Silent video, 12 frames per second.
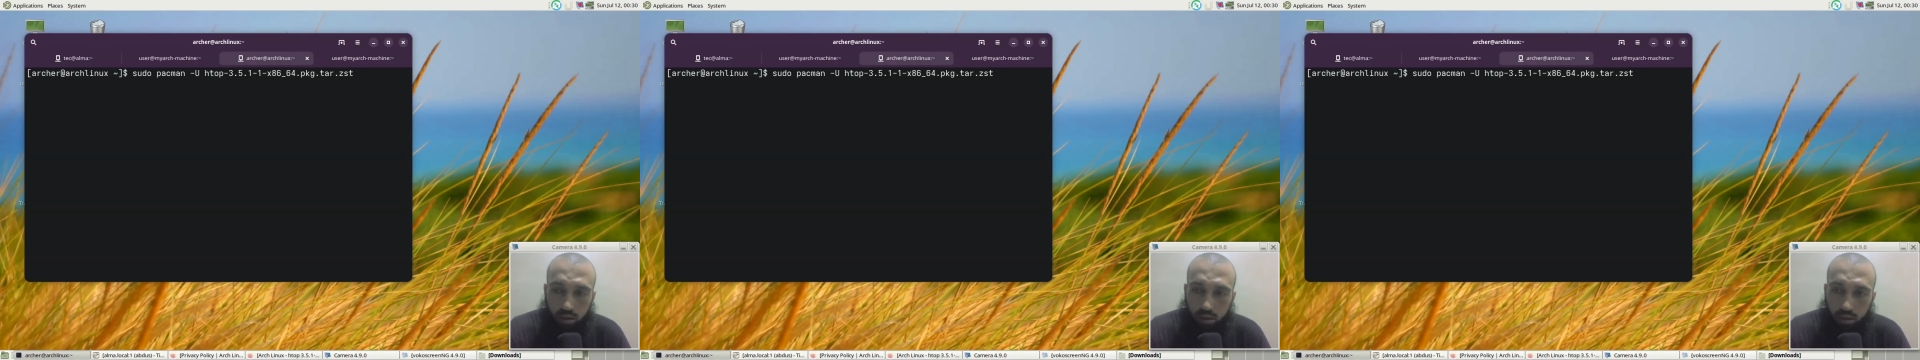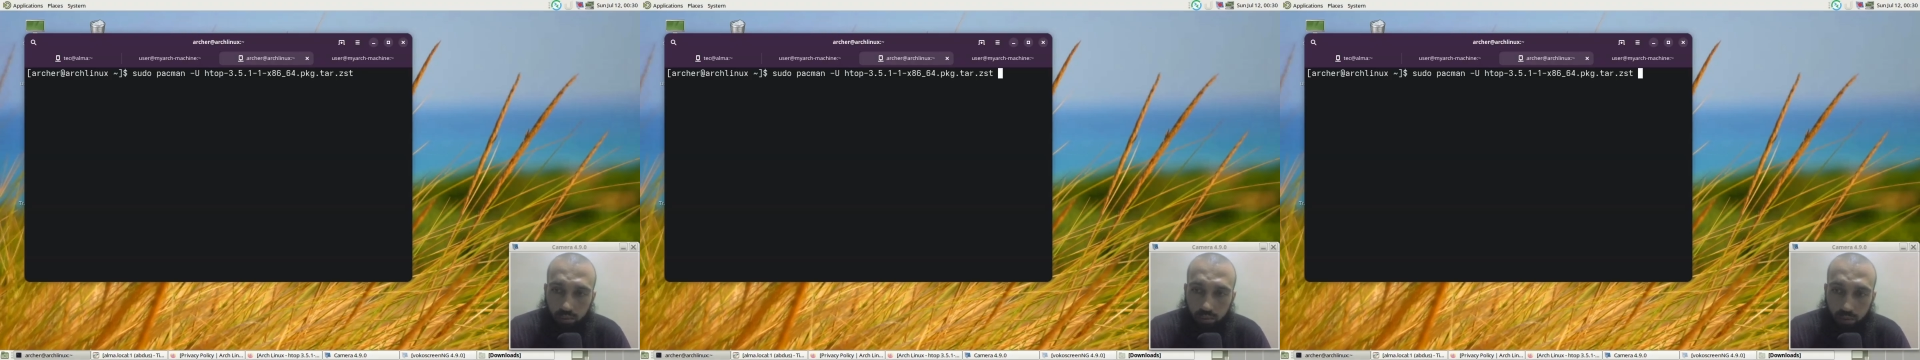
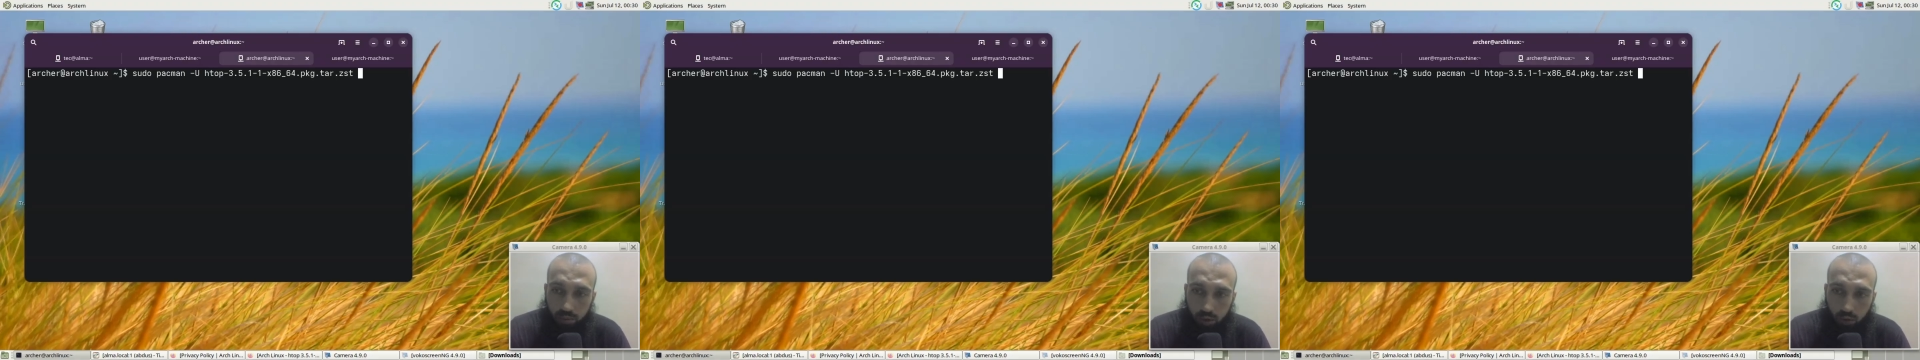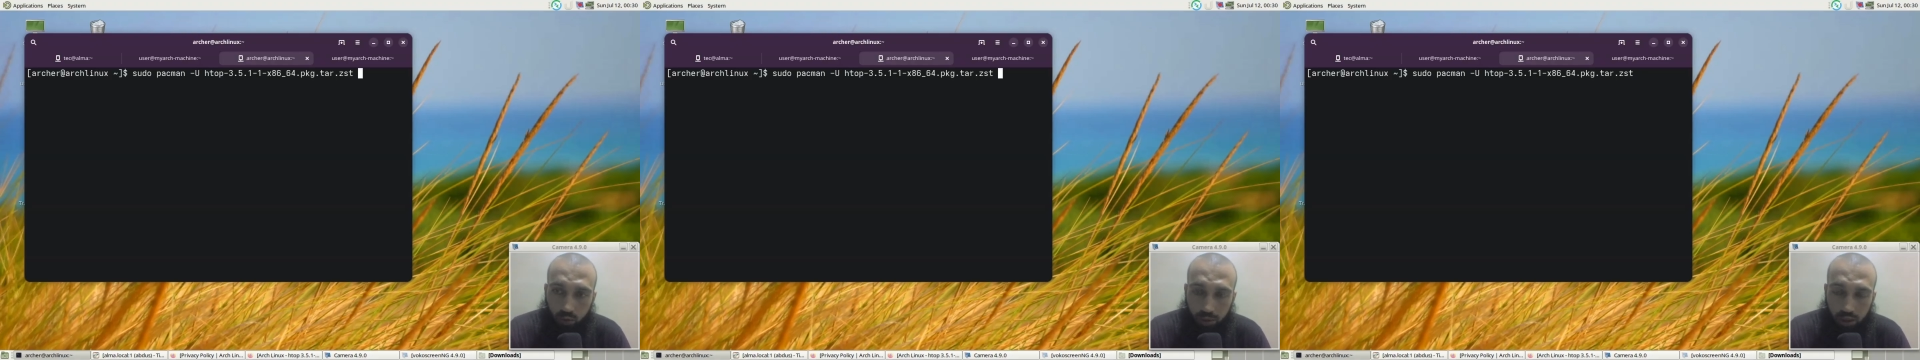Remember
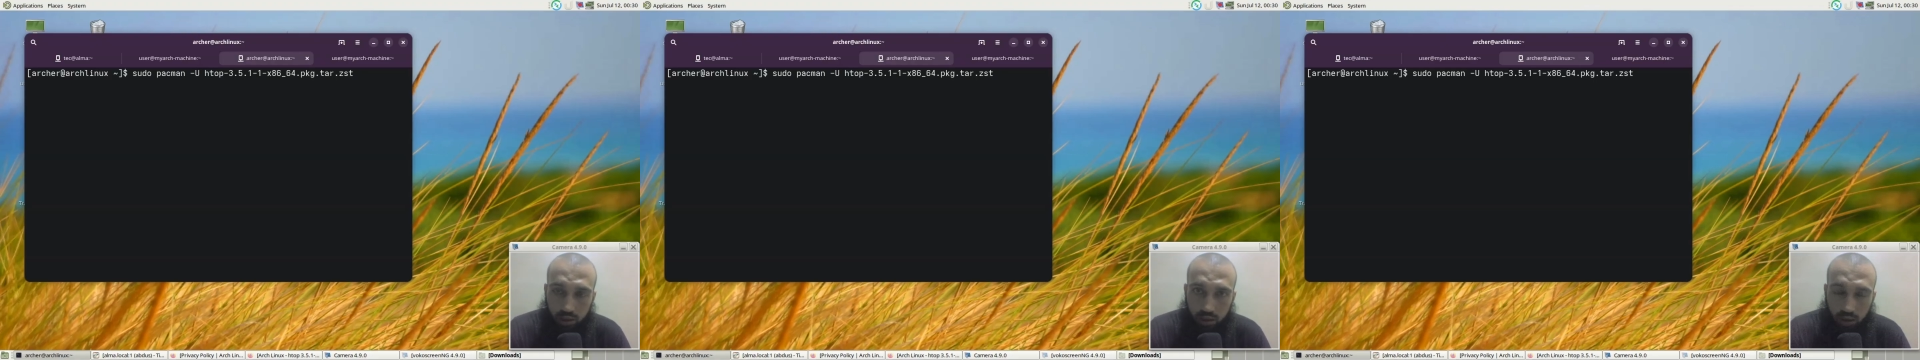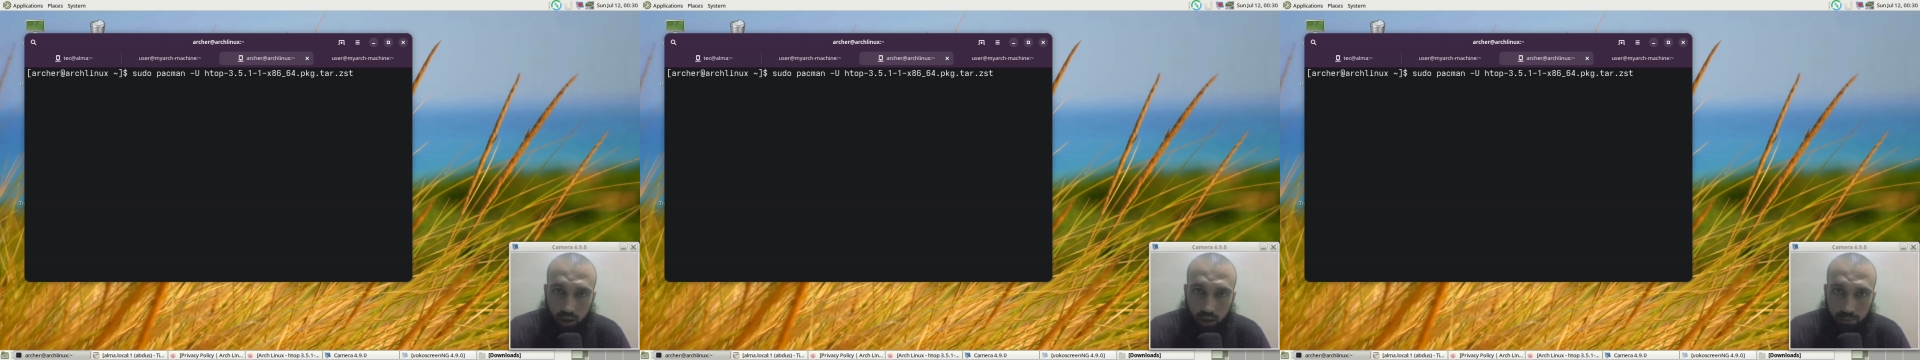to press
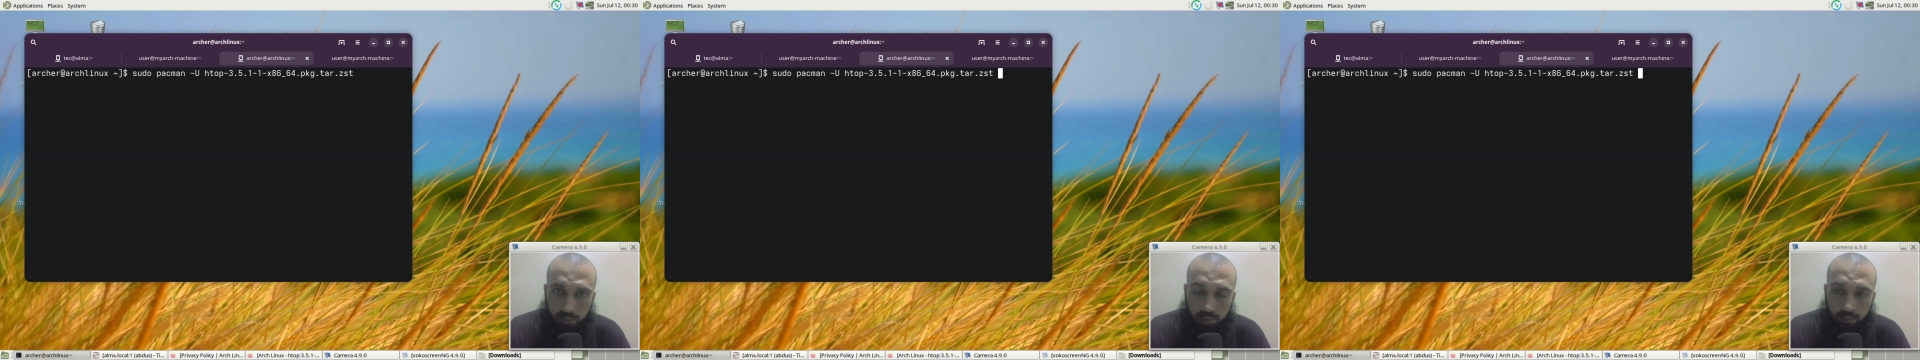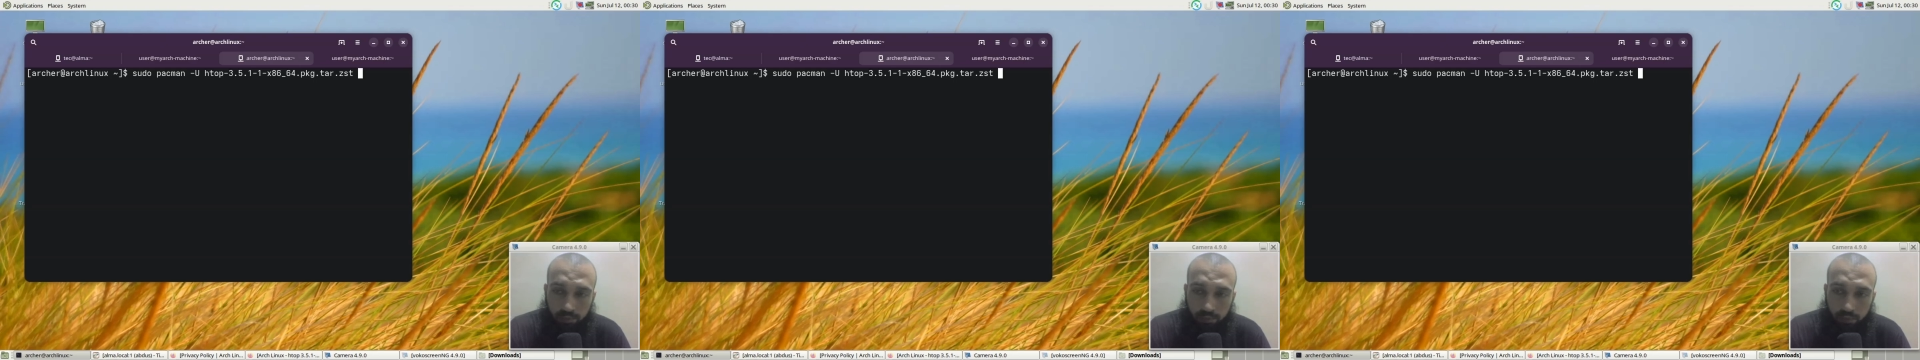tab
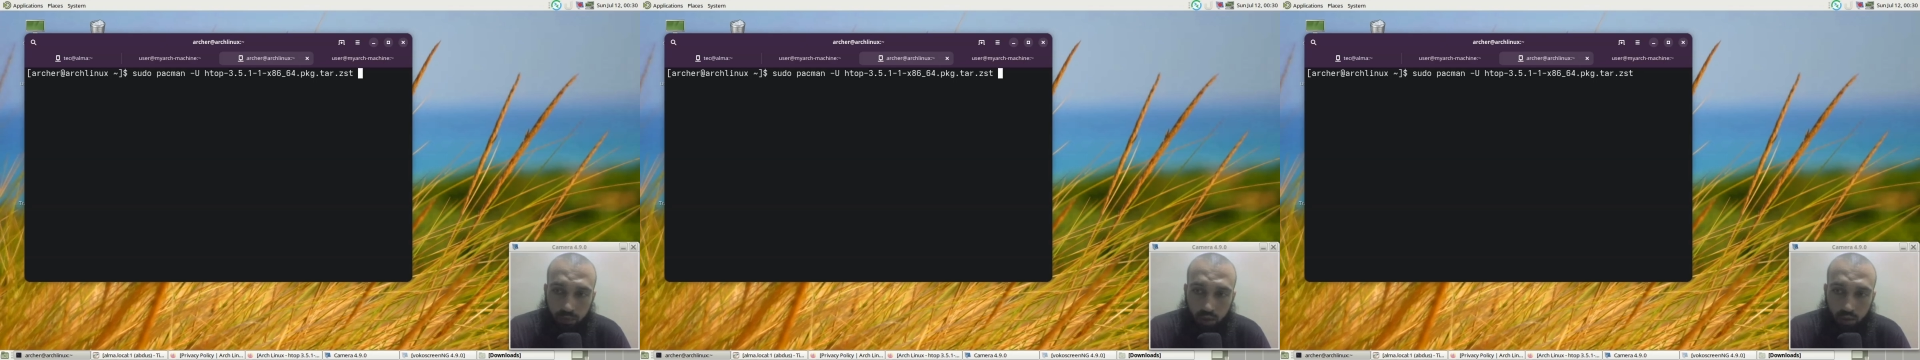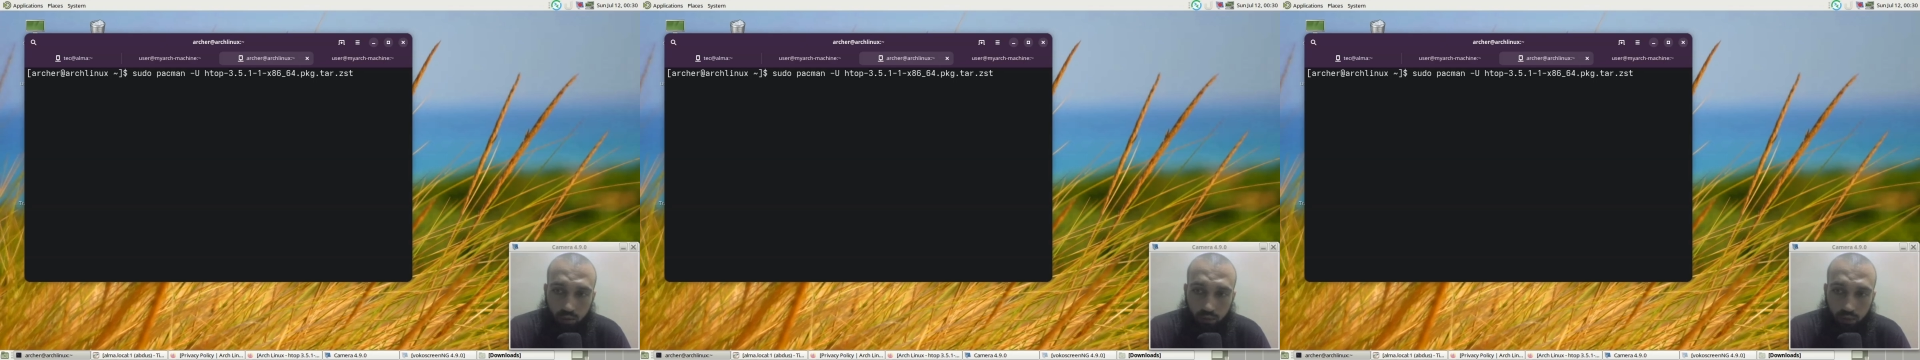
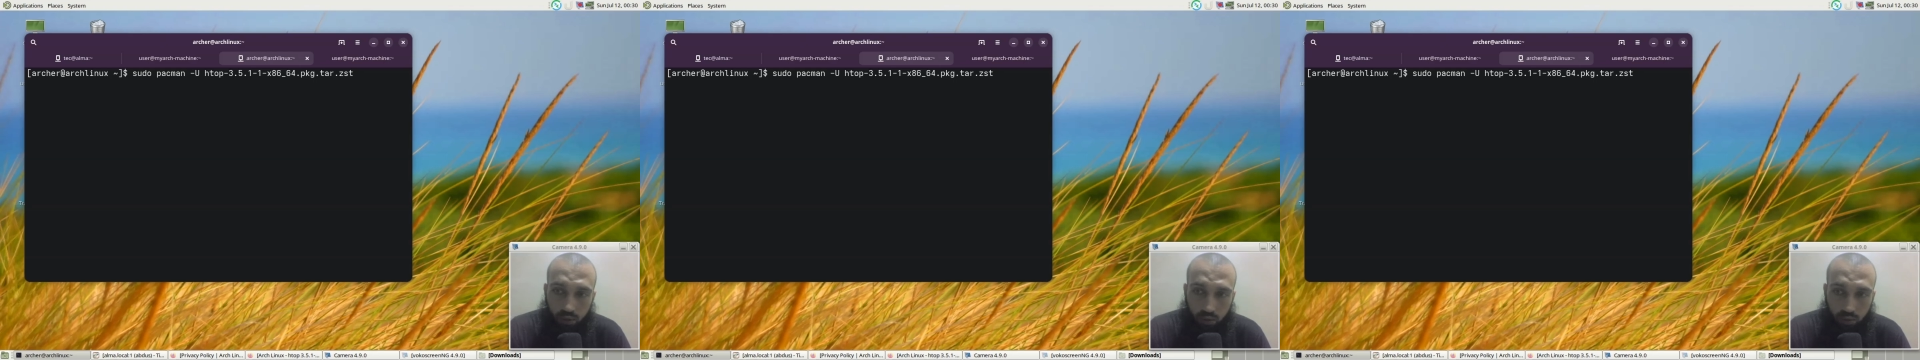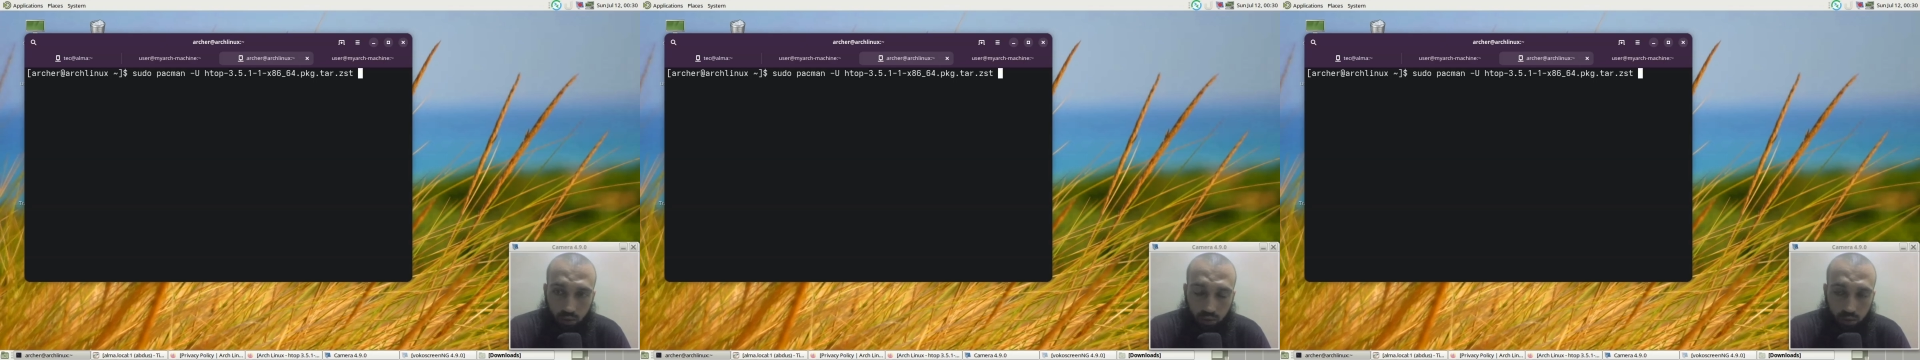for
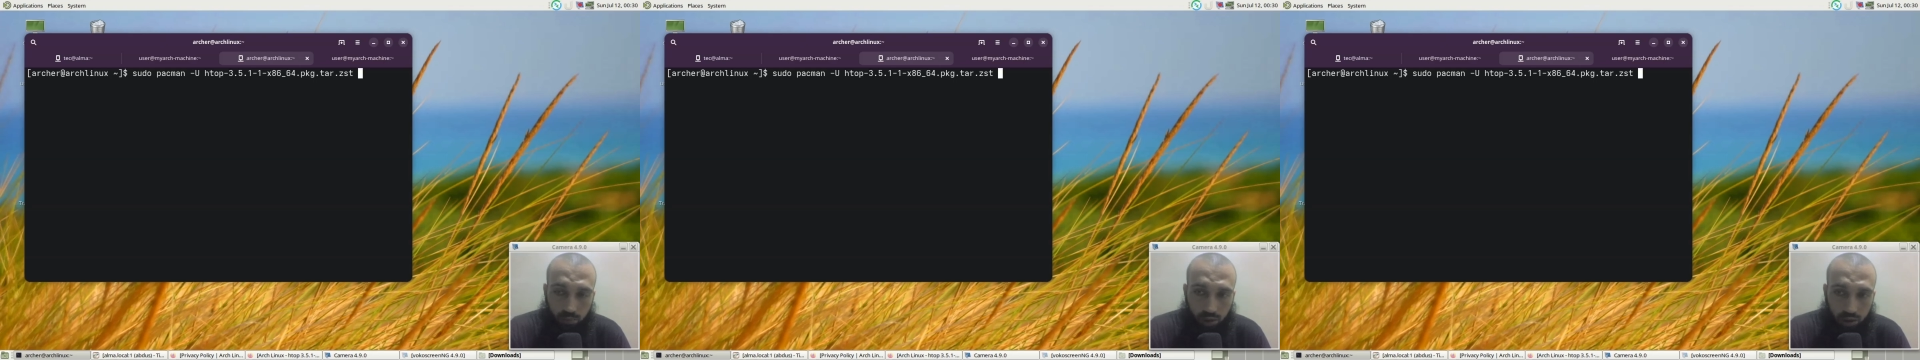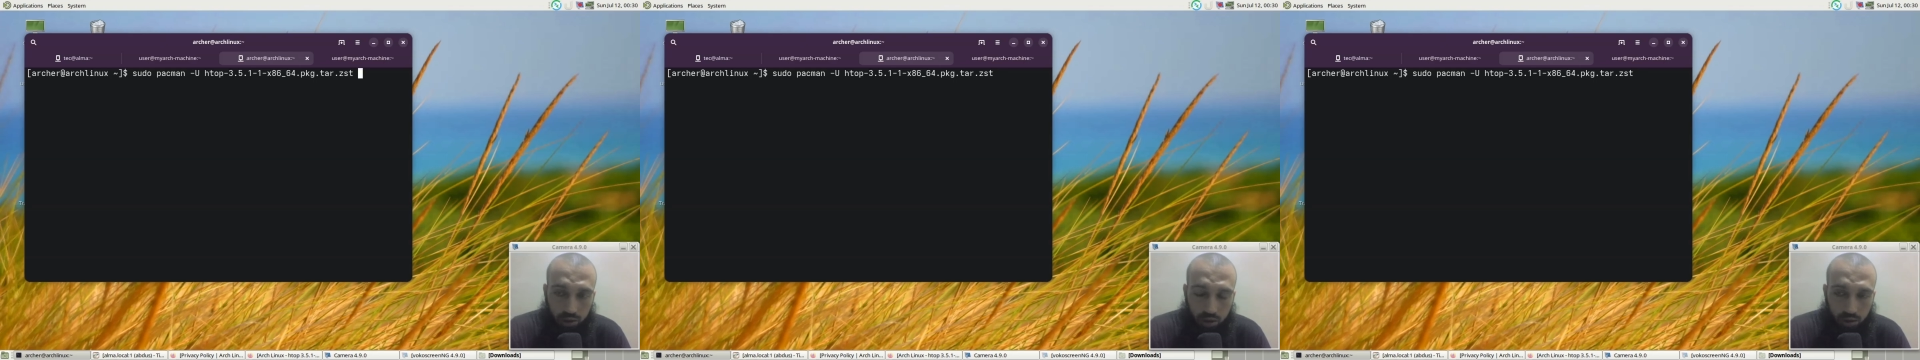auto
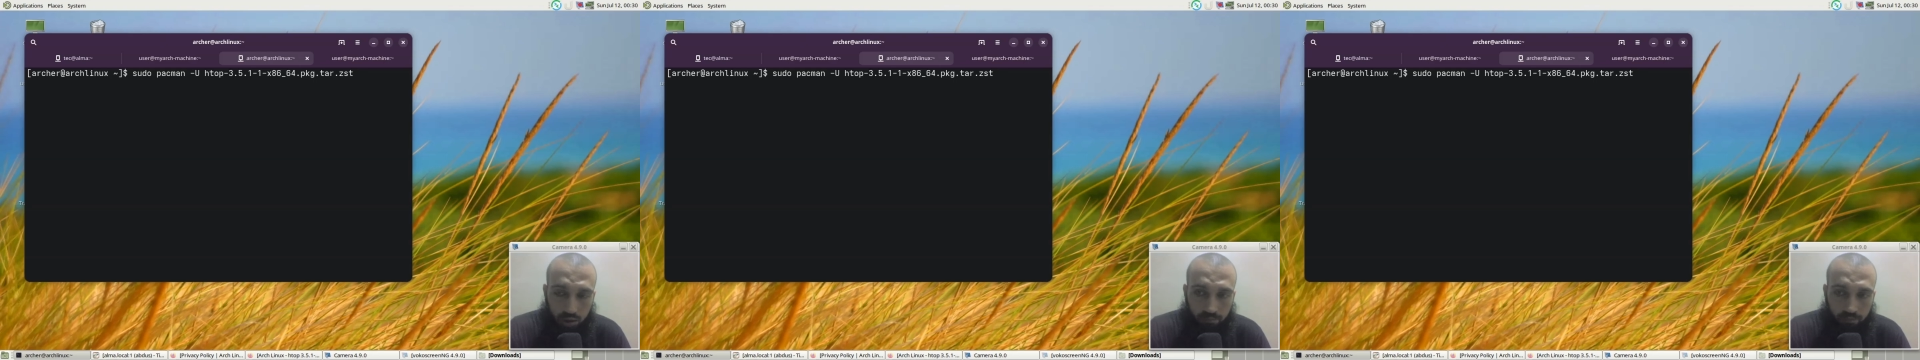completion,